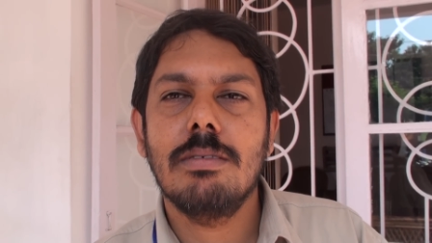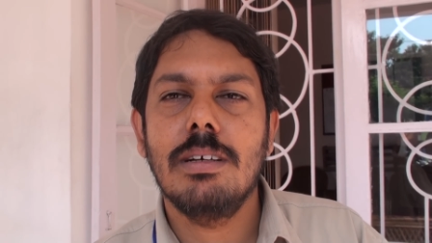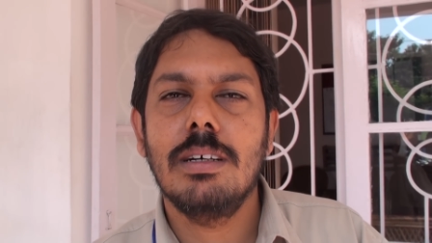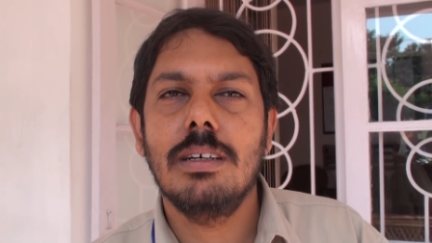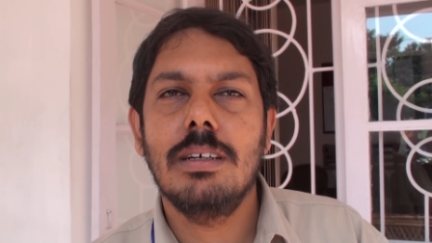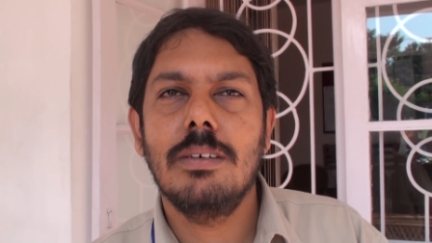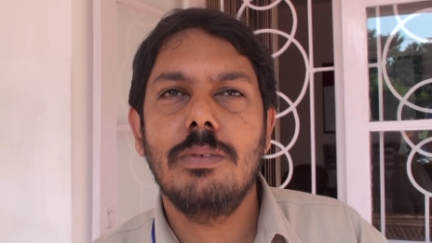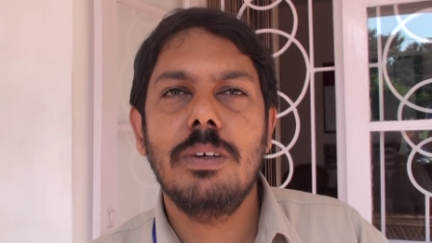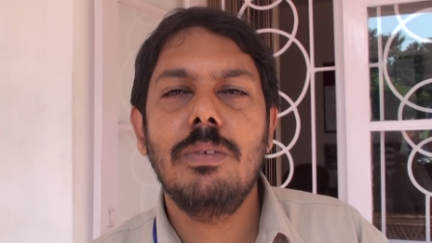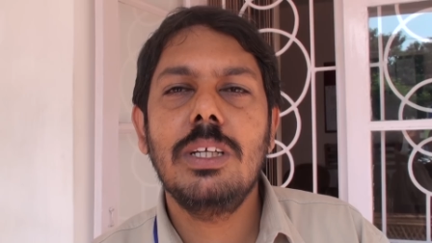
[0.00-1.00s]
Uh,
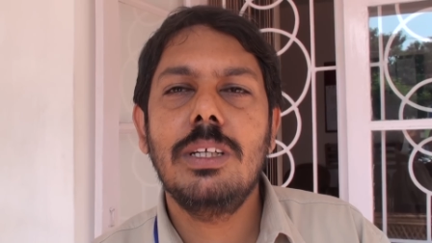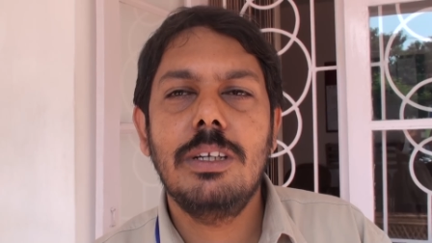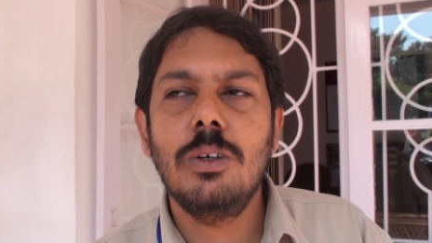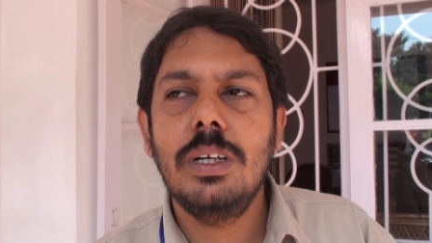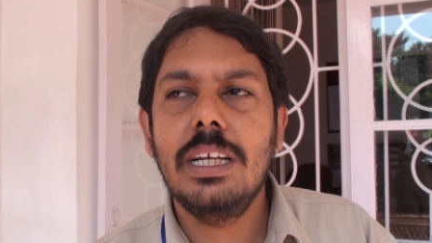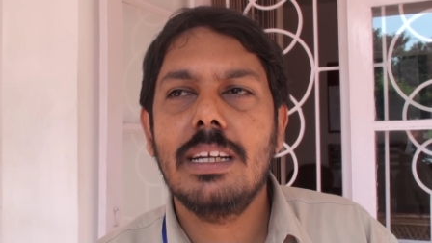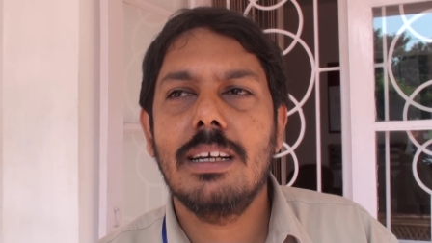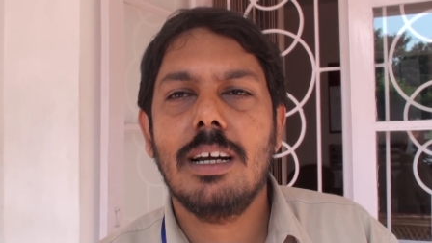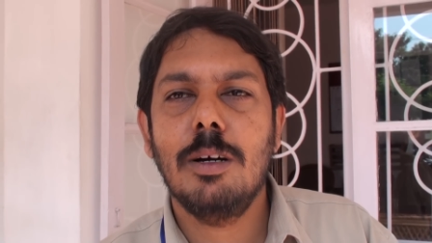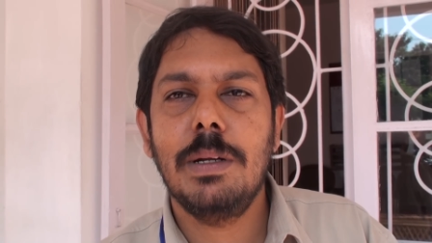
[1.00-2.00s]
we, we don't need
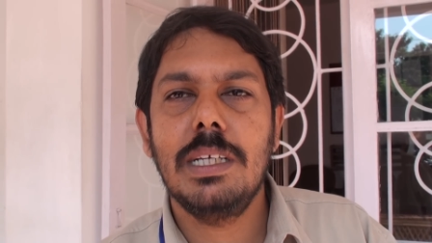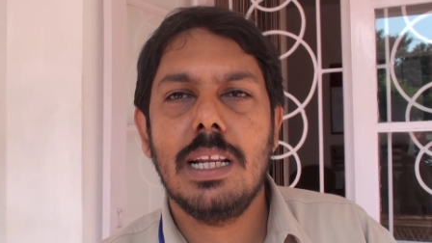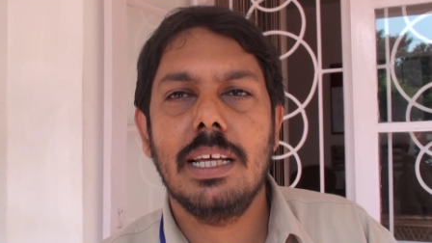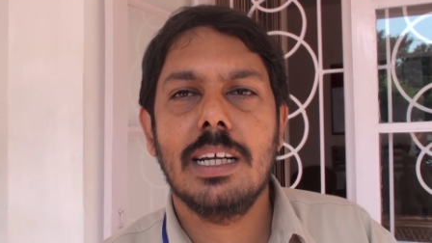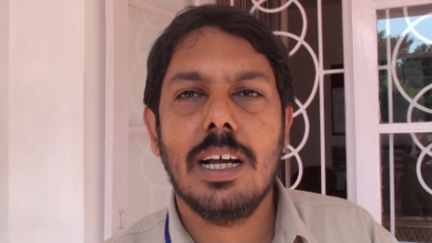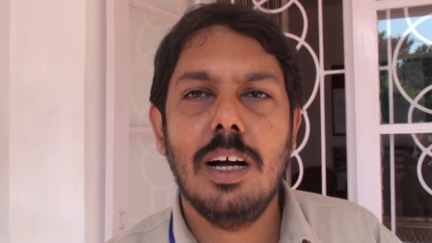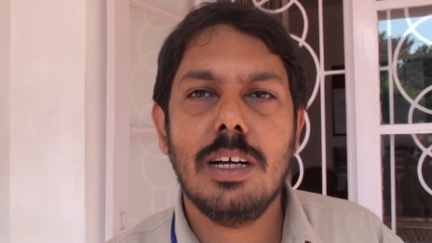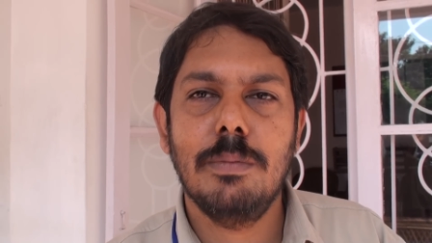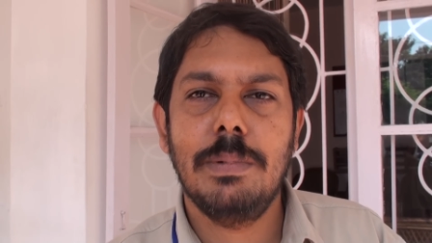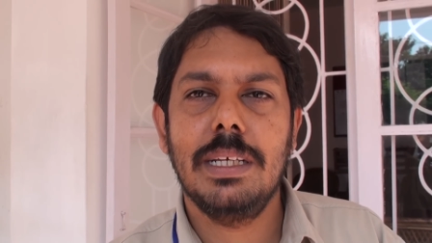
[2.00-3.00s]
companies like the car
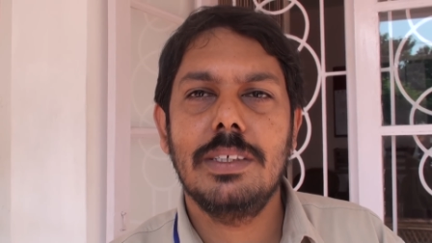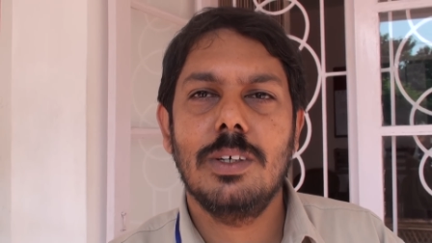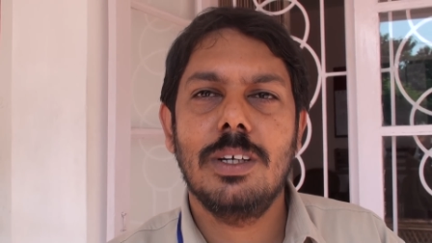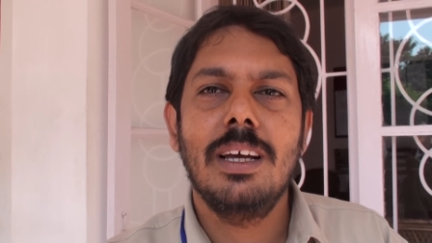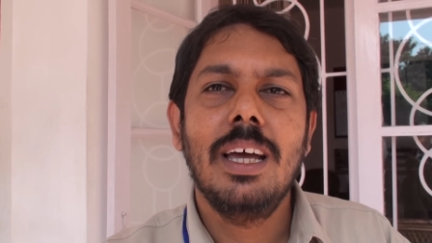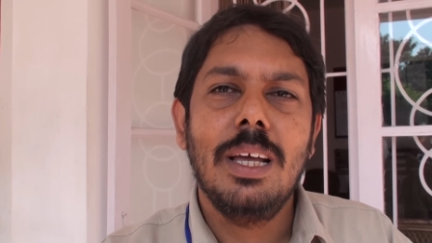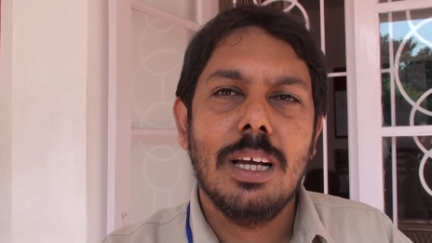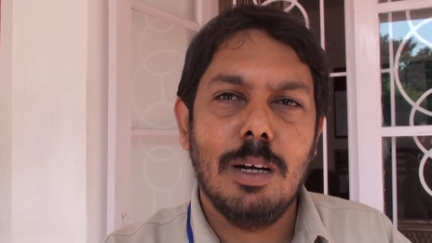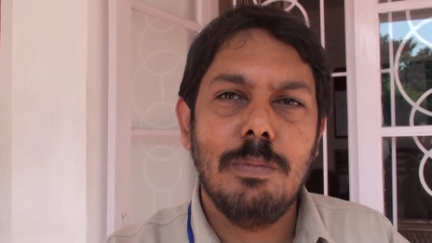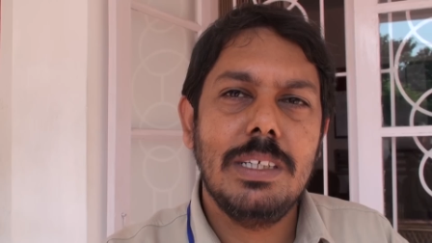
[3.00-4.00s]
companies or
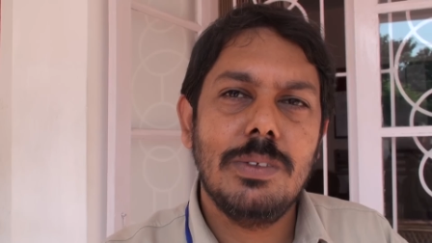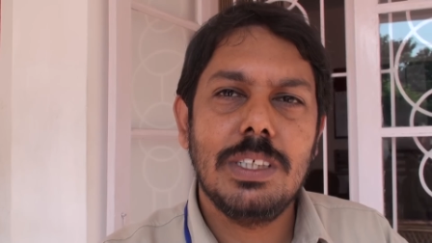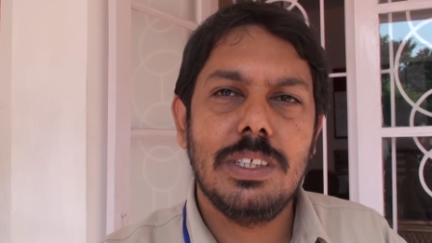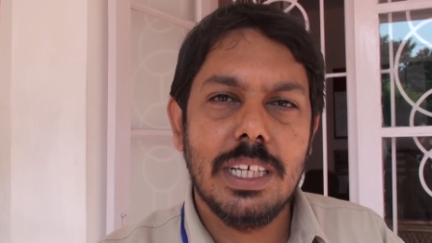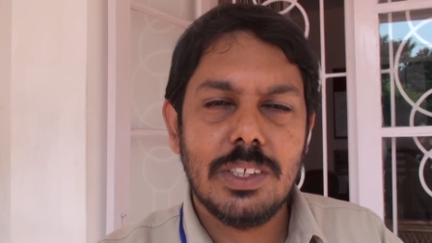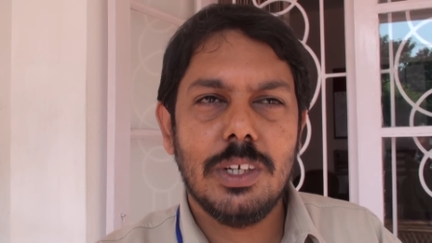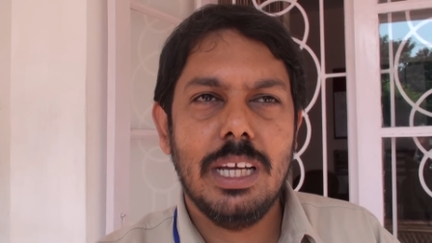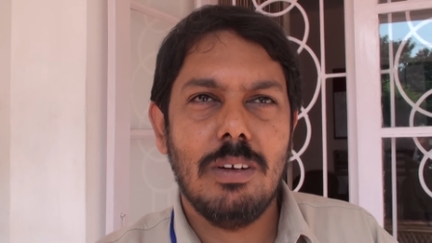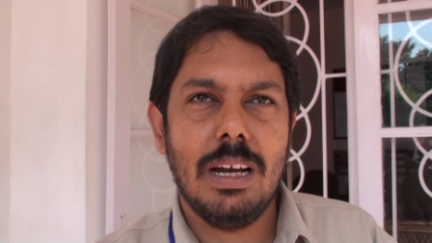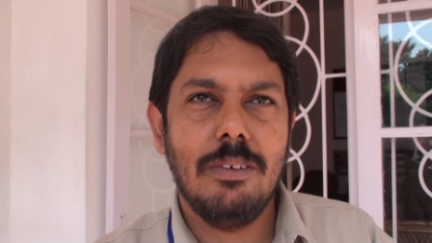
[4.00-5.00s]
companies which destroy
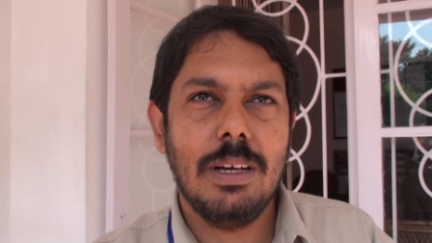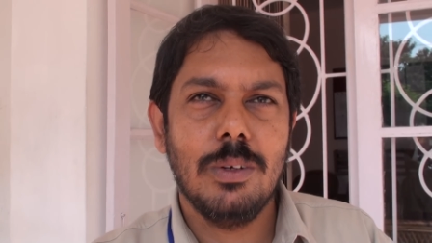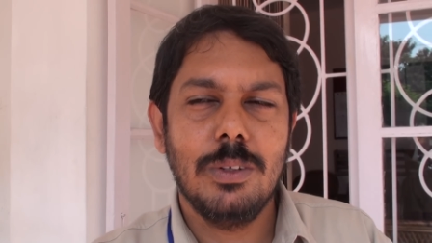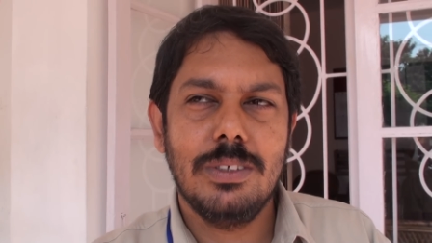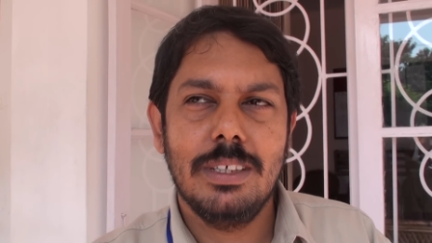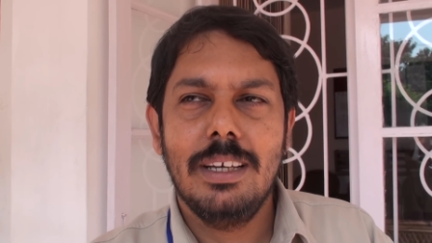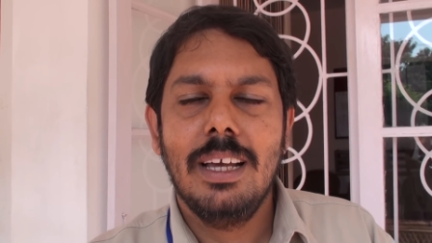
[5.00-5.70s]
our livelihoods.